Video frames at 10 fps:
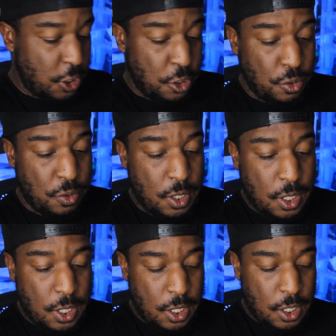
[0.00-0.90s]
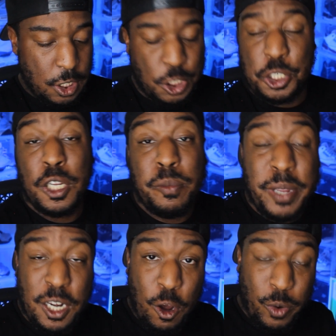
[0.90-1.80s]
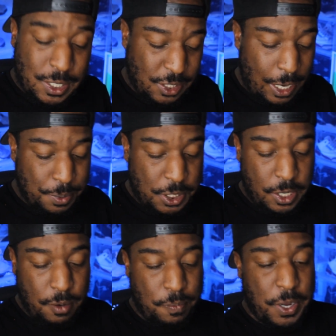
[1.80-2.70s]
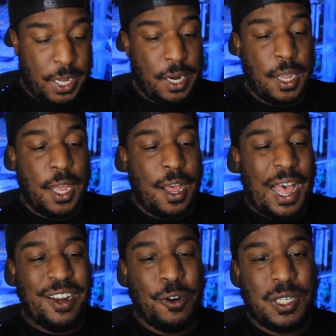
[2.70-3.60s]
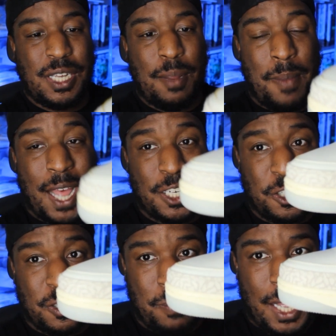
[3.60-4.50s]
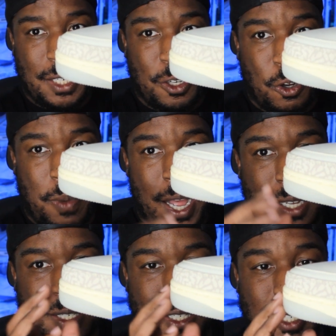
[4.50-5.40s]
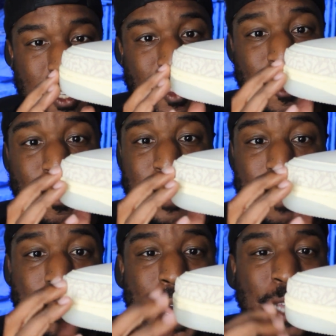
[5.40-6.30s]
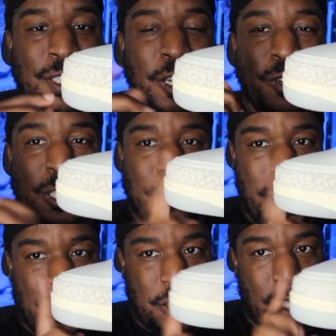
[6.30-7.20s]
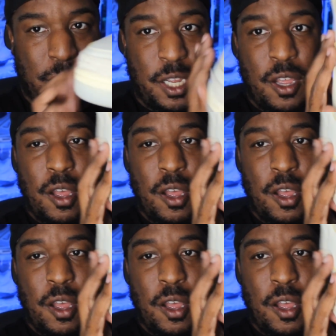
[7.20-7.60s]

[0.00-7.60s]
shoe should be no exception. But I noticed that my my toe box is just a little bit boxier, especially